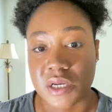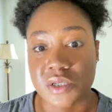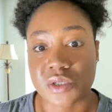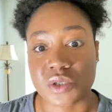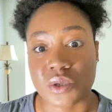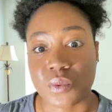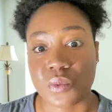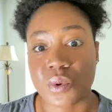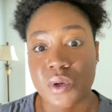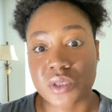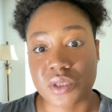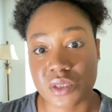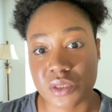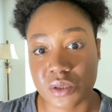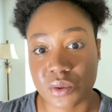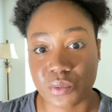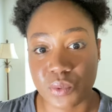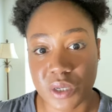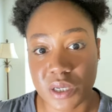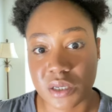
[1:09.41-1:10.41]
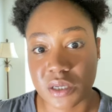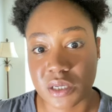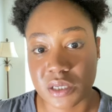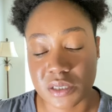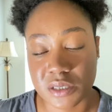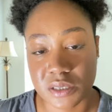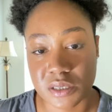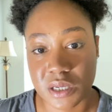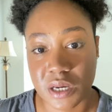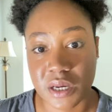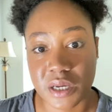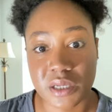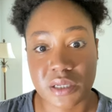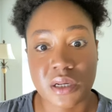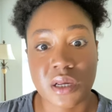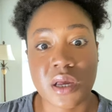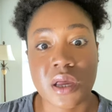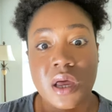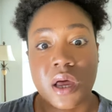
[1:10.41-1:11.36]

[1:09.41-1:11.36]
So once the week is done,